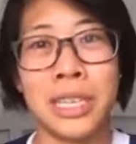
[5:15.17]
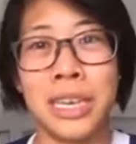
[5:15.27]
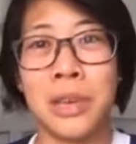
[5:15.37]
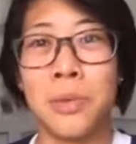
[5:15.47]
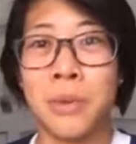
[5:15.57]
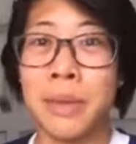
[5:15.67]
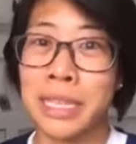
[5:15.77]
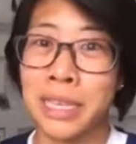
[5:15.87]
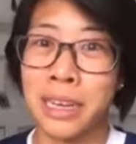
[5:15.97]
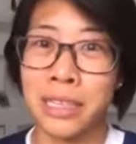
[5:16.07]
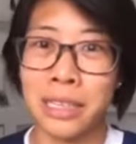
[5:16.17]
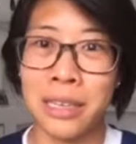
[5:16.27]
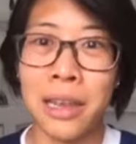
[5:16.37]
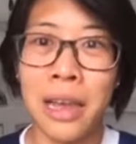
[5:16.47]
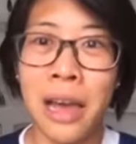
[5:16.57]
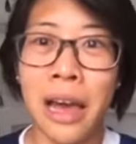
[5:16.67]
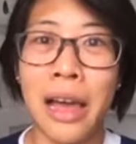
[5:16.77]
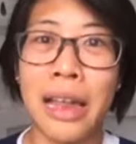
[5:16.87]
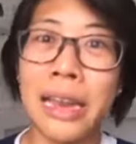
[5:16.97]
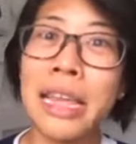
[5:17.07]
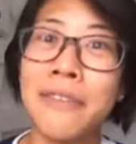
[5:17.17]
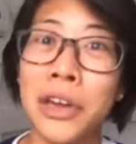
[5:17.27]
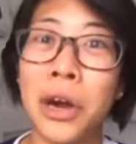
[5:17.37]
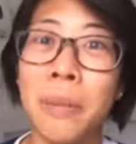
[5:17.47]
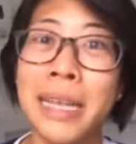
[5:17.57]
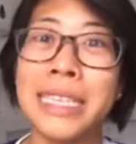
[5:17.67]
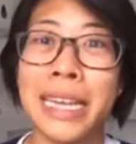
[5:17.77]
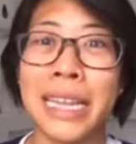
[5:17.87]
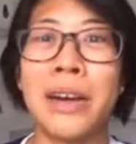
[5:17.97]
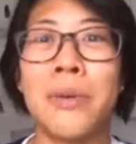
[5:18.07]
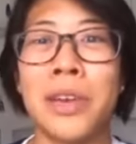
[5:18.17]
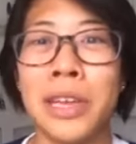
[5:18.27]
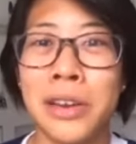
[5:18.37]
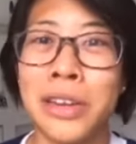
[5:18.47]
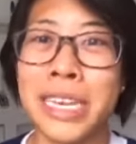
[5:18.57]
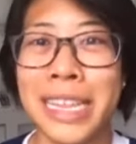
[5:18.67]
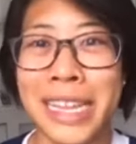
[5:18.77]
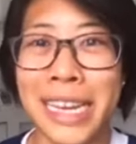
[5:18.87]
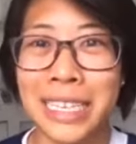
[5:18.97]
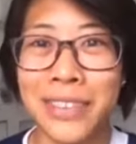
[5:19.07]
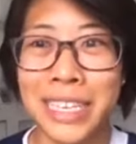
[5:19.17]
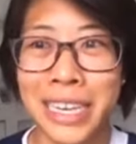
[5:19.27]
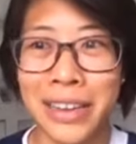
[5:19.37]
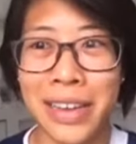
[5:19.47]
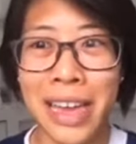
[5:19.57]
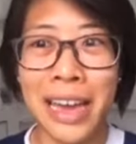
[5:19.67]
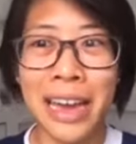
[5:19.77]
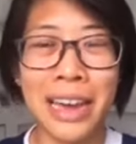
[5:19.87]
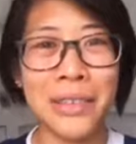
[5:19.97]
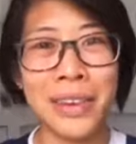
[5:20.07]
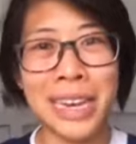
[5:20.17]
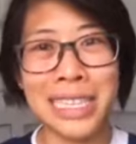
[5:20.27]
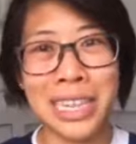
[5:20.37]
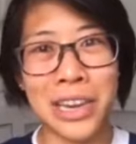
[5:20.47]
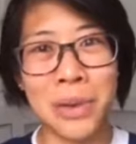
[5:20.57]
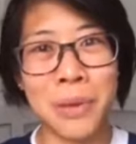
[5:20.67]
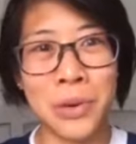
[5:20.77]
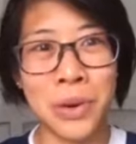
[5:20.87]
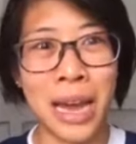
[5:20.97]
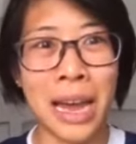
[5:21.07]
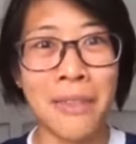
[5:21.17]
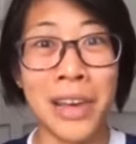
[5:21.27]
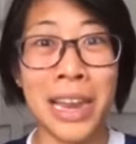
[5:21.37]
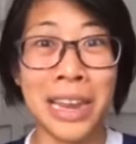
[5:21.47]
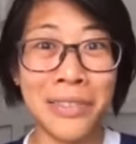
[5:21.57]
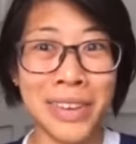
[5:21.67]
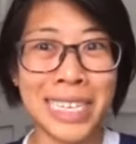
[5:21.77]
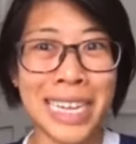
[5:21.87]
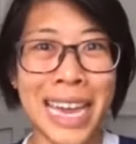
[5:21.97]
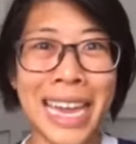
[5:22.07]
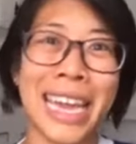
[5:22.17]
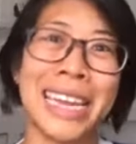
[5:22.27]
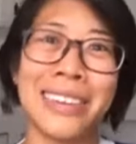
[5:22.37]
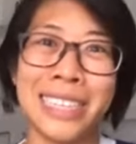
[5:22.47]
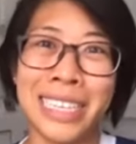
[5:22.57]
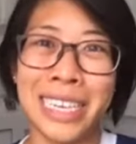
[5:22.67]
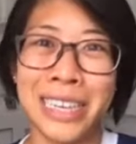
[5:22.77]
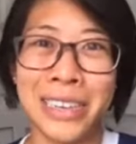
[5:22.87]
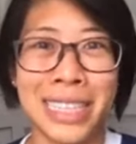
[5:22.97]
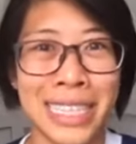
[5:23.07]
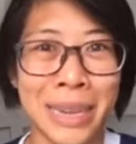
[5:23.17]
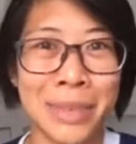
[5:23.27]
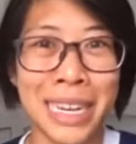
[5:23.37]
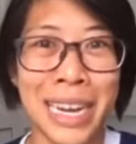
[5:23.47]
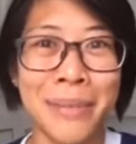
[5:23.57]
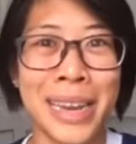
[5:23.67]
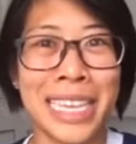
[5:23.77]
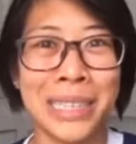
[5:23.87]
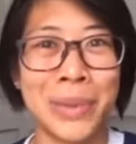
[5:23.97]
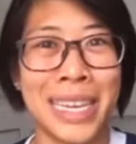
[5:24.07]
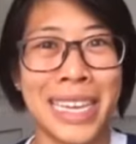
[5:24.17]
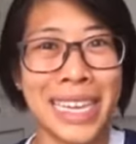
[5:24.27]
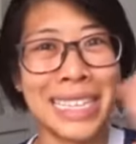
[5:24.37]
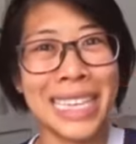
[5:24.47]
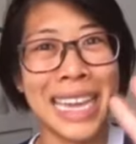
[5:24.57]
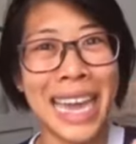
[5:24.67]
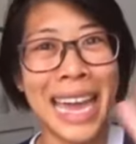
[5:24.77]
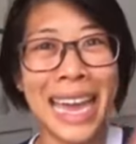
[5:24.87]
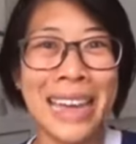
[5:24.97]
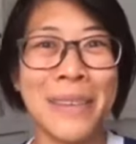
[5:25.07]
that you want me to answer, leave a comment and I'll include it in the next video. Otherwise, I hope you all have a lovely day, and I'll see you at the same time next week. Take care.